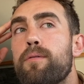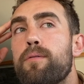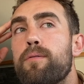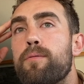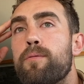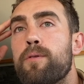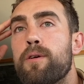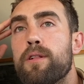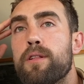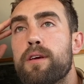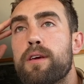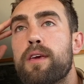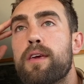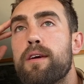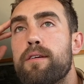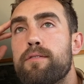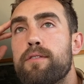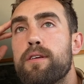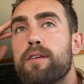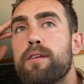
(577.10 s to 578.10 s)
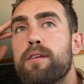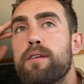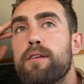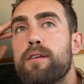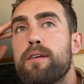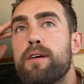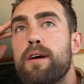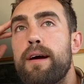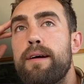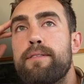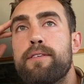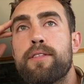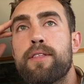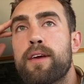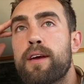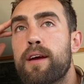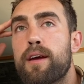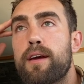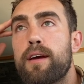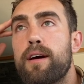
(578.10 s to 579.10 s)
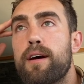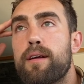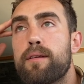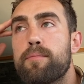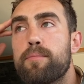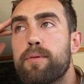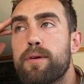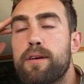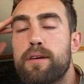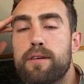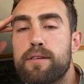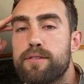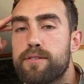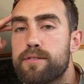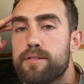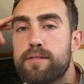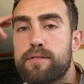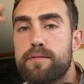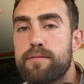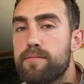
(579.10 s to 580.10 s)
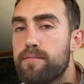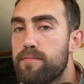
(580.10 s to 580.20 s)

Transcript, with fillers: really give it everything I got, because